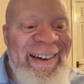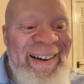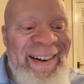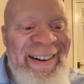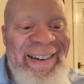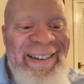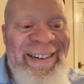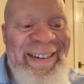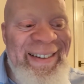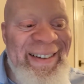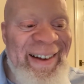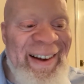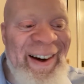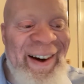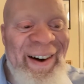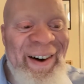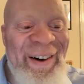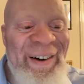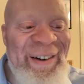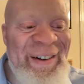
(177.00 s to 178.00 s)
It is
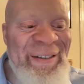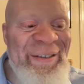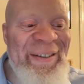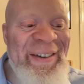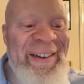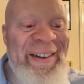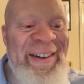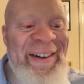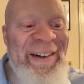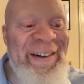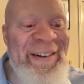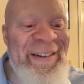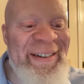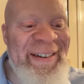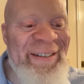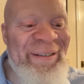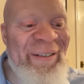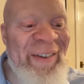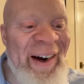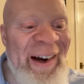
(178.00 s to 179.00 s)
co-produced
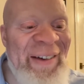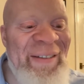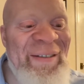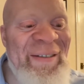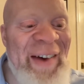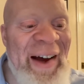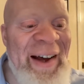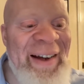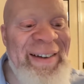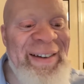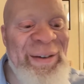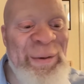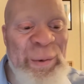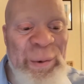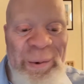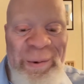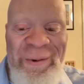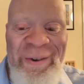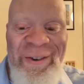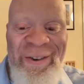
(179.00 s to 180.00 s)
by Matt
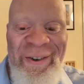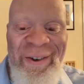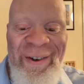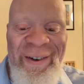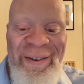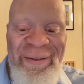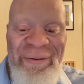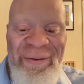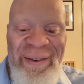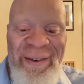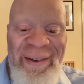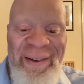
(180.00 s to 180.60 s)
Alsop,